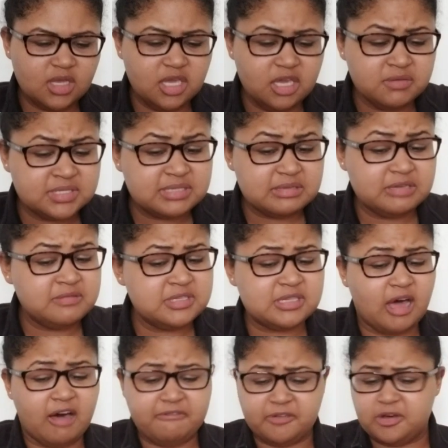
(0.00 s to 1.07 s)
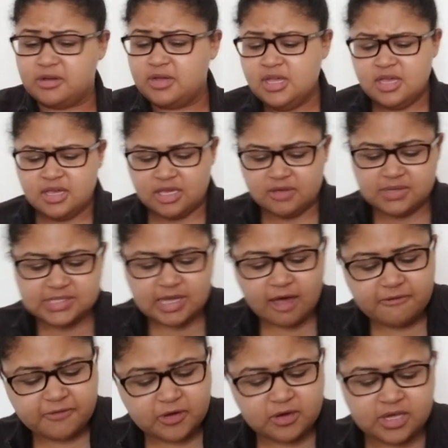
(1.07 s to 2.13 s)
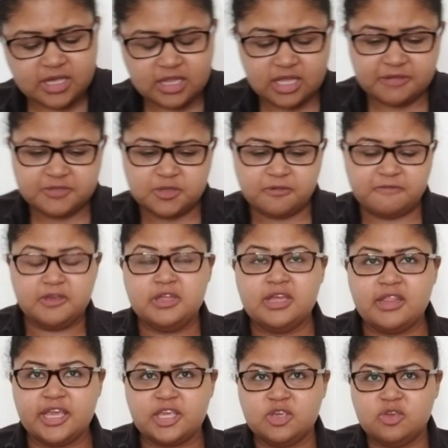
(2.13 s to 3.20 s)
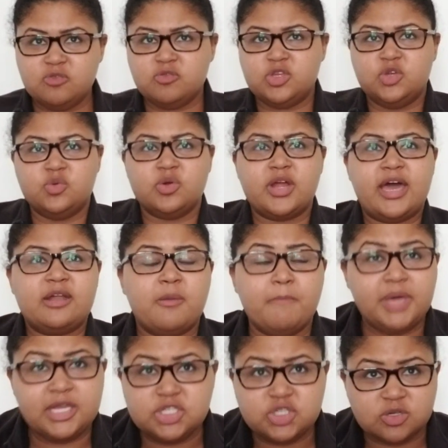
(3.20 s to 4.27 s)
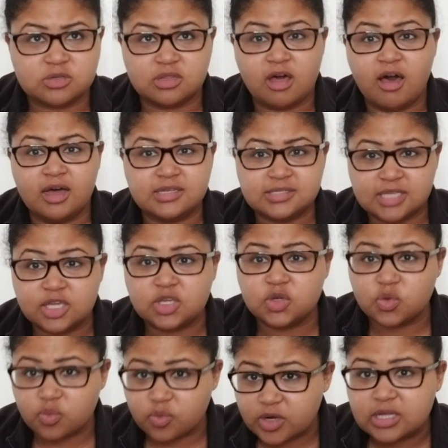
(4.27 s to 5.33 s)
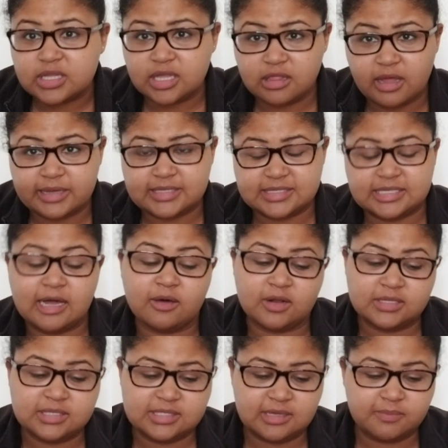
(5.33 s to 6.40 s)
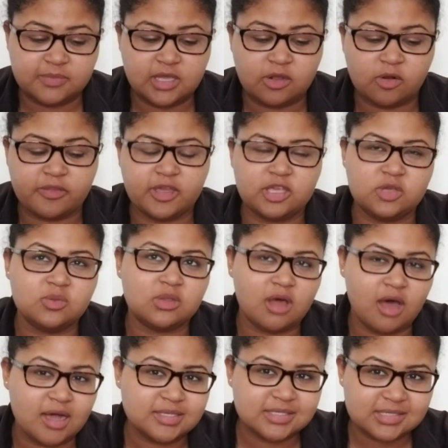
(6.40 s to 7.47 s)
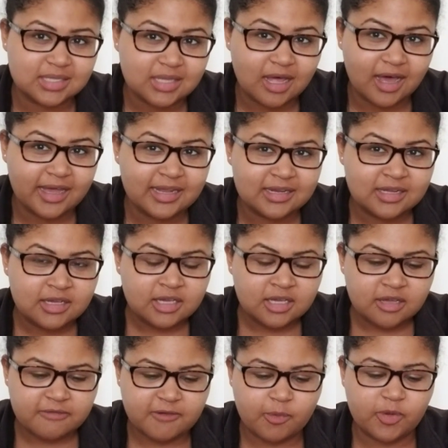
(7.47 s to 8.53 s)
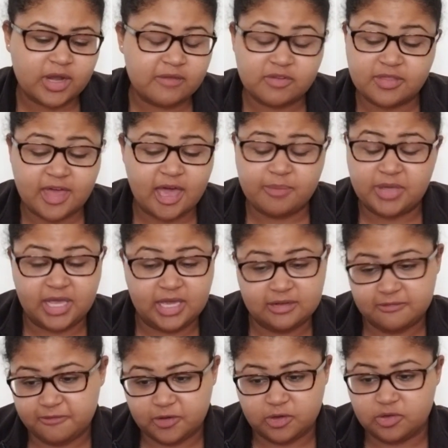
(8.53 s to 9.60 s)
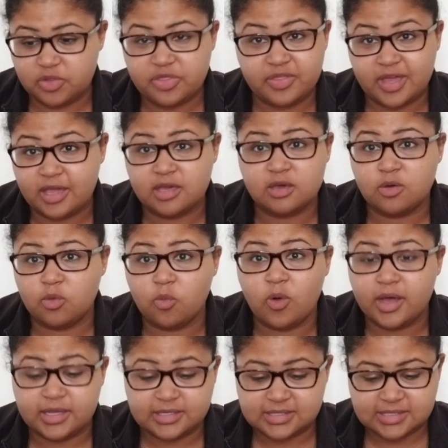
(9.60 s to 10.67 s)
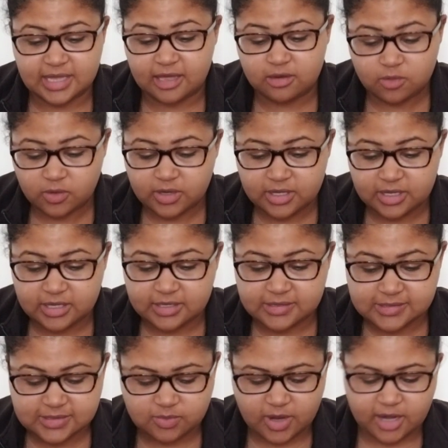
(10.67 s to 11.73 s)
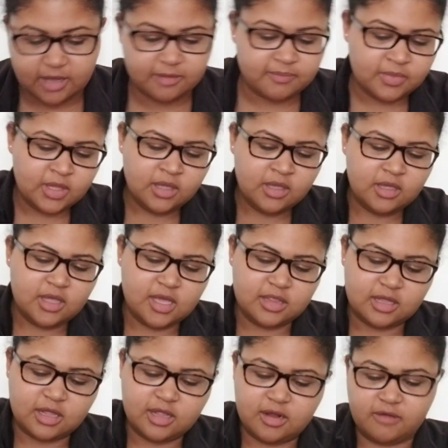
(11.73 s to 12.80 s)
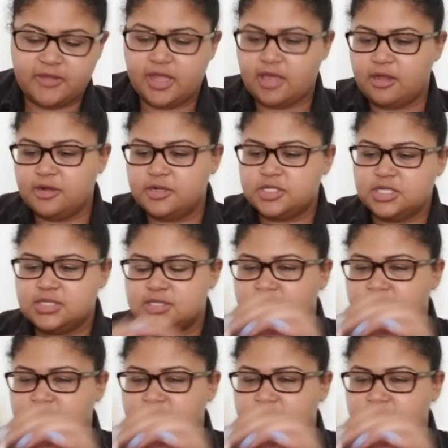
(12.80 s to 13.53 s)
it was it was awful it was awful it left you feeling like you you were at a major loss like you really lost out on something or that you lost a lot from whatever that painful thing was and or is right and the clarifying energies